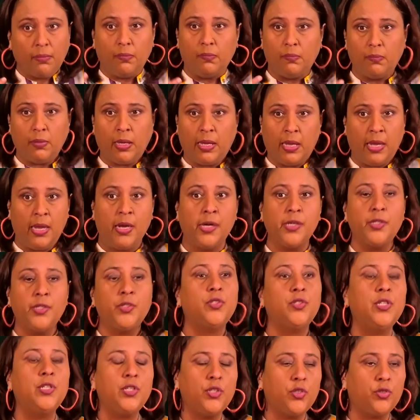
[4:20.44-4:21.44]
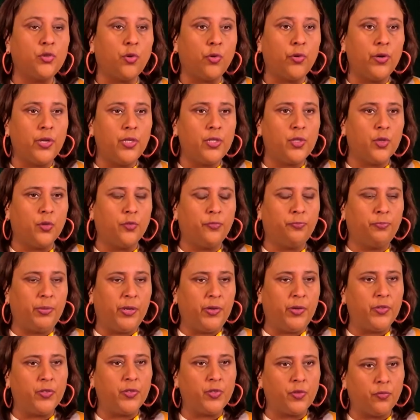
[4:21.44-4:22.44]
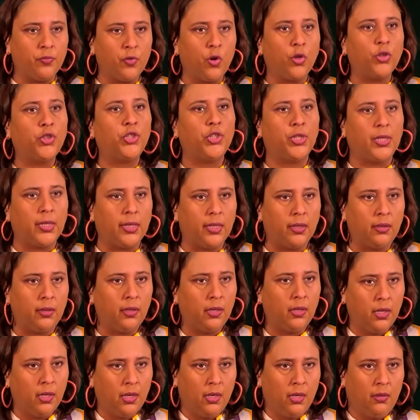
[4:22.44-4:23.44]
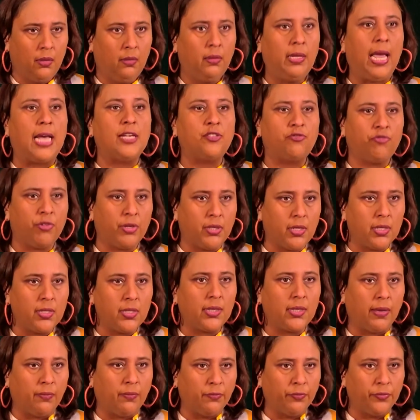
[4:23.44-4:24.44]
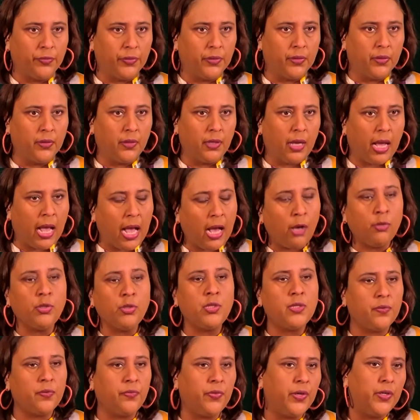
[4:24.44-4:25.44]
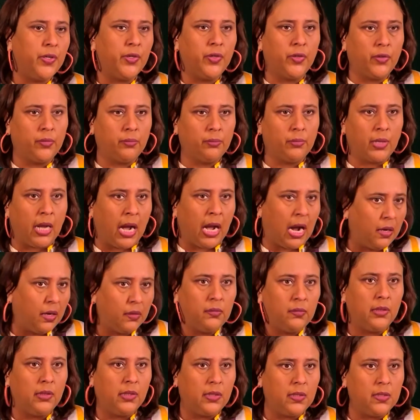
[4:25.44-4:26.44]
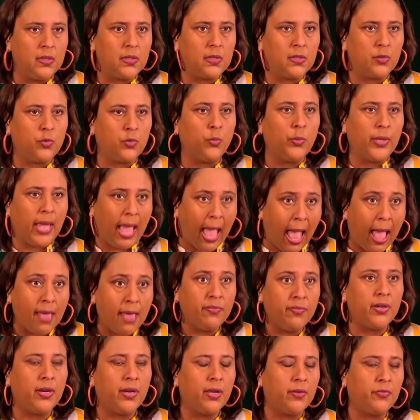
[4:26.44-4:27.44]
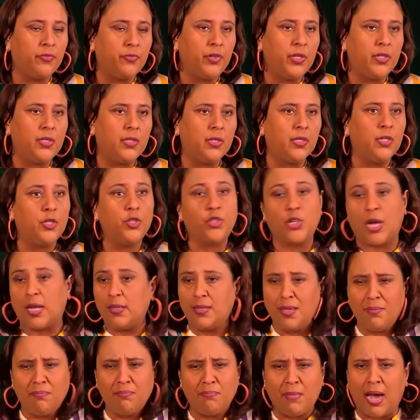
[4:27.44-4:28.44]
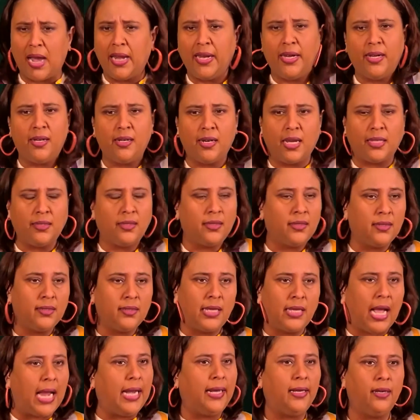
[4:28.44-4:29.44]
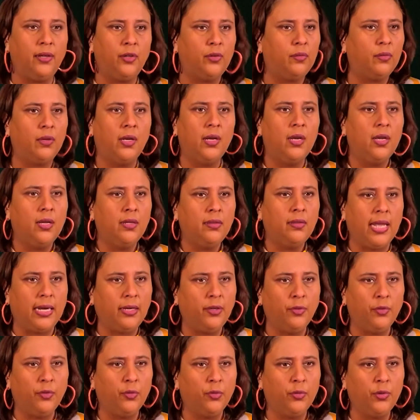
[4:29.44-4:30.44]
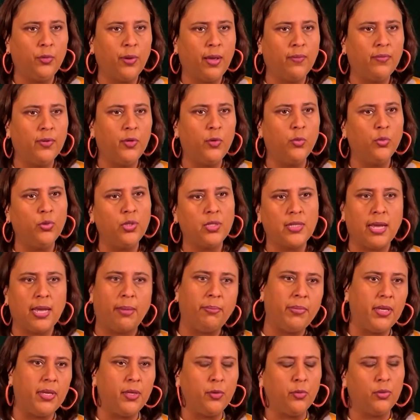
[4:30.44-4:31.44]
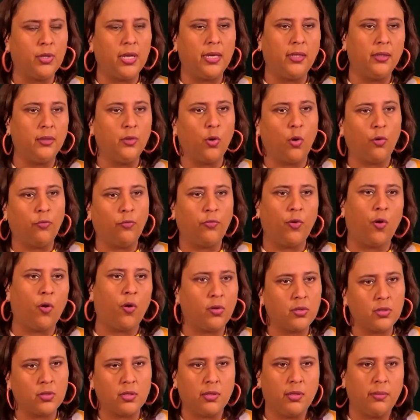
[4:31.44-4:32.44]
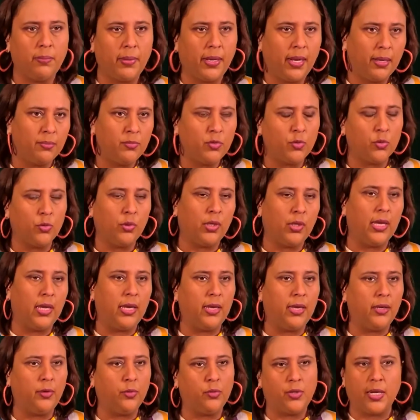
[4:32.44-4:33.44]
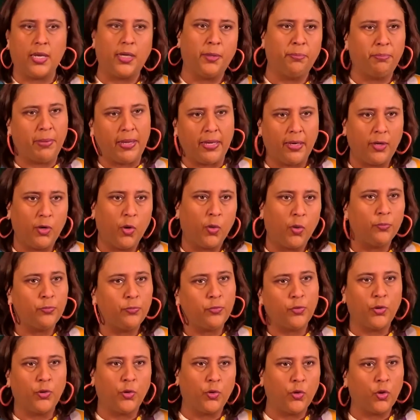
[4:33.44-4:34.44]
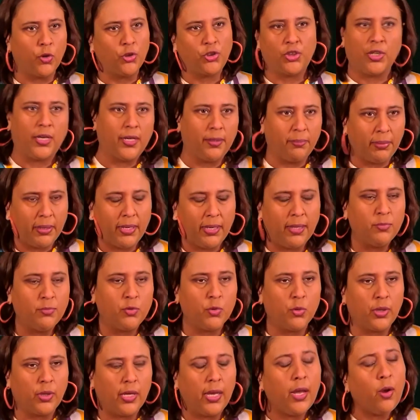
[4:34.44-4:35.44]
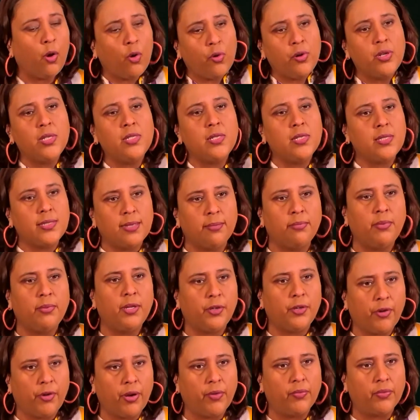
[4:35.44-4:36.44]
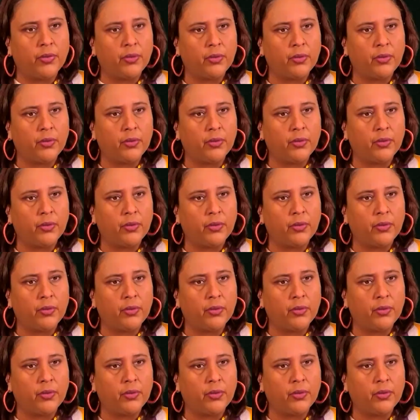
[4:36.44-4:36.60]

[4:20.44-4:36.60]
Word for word: Here's these stories of periods of nausea, gastric discomfort. How severe are these? Do we have enough research? Are they mild? Are they the kind that, you know, you have a loose tummy, you take a Norflox, it becomes okay. You take a perinorm for your nausea, it becomes okay. Or is it something graver?